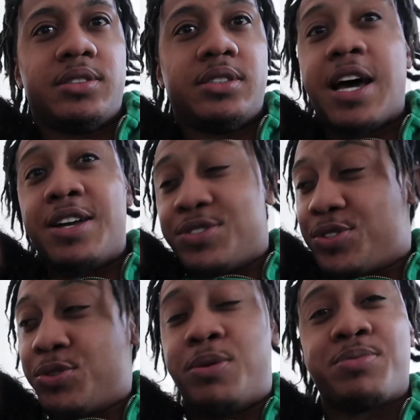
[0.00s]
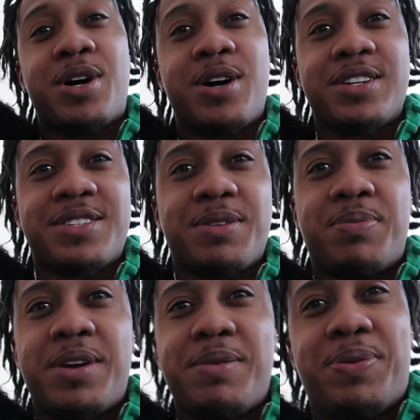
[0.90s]
Not you. I'm talking to
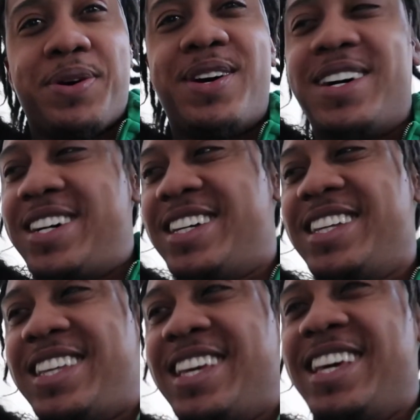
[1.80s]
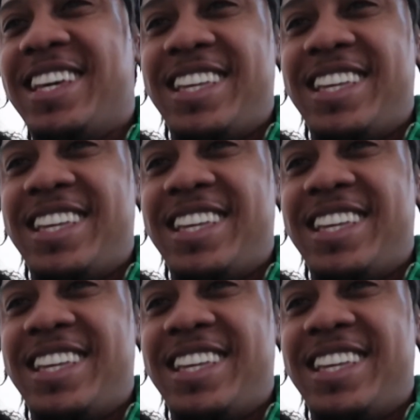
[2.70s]
the